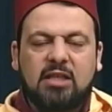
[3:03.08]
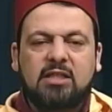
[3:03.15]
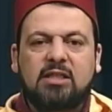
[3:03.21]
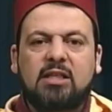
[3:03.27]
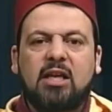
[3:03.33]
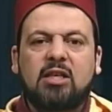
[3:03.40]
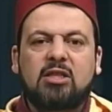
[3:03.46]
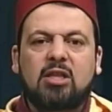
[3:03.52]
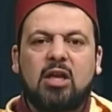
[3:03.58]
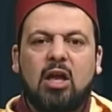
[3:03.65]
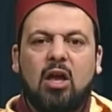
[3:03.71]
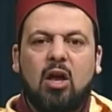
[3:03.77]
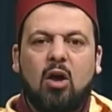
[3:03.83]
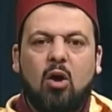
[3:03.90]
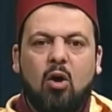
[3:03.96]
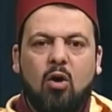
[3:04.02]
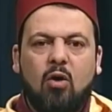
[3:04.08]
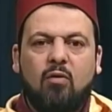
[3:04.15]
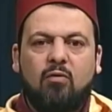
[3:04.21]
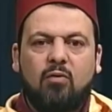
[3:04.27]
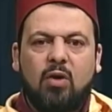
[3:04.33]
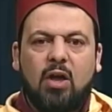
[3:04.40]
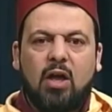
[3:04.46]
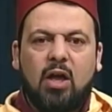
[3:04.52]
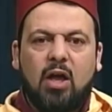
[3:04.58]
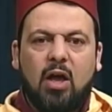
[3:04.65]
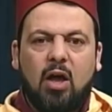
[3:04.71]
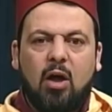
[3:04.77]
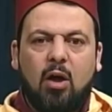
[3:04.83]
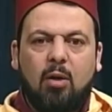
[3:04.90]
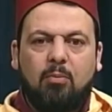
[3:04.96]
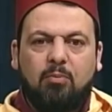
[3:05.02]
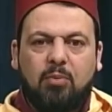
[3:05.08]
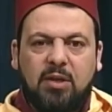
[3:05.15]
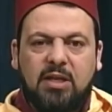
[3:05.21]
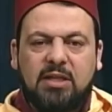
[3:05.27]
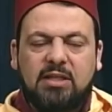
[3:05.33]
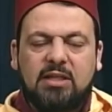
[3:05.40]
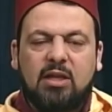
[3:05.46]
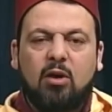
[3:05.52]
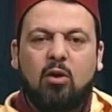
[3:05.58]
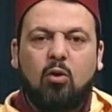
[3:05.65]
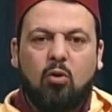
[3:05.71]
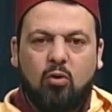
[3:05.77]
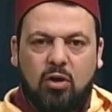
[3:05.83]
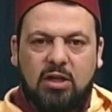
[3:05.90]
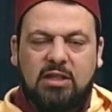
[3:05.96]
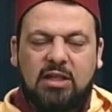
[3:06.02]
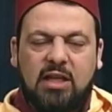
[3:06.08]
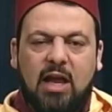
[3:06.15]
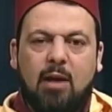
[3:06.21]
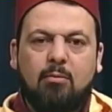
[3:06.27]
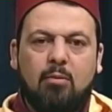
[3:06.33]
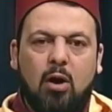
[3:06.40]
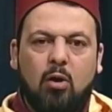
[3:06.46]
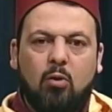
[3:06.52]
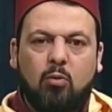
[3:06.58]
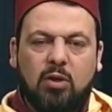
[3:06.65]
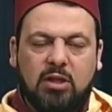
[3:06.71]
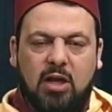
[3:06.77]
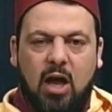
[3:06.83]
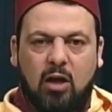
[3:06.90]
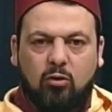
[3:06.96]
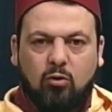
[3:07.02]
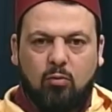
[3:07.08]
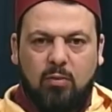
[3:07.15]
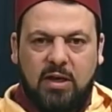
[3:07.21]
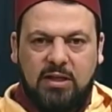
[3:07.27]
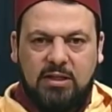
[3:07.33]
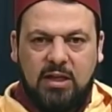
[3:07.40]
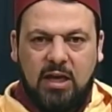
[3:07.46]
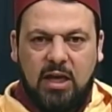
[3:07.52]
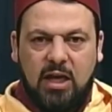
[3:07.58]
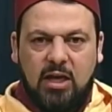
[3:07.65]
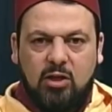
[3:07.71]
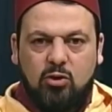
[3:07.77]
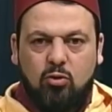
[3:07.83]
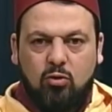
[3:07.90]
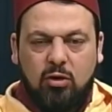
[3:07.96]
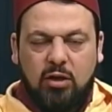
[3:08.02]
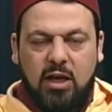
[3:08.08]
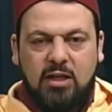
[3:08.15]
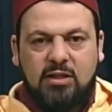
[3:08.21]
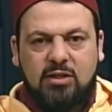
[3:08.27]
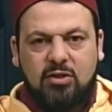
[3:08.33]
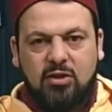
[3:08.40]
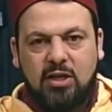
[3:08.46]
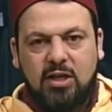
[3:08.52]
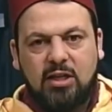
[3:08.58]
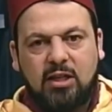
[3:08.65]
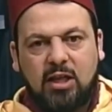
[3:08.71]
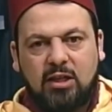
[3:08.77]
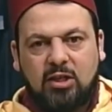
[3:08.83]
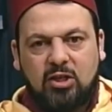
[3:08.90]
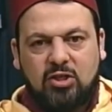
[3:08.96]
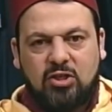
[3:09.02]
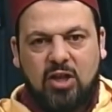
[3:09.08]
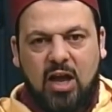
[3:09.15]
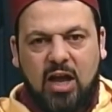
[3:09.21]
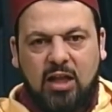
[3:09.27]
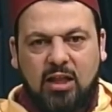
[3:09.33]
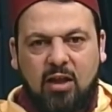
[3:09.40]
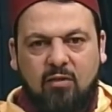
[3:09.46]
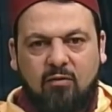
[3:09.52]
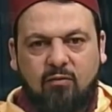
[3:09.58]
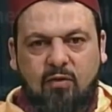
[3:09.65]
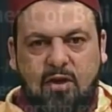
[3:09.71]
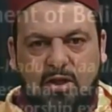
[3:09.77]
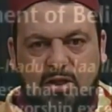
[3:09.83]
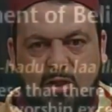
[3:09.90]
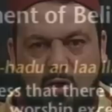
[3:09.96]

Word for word: a state of uh, peace or Islam with God Almighty. So let's read the, the Shahada very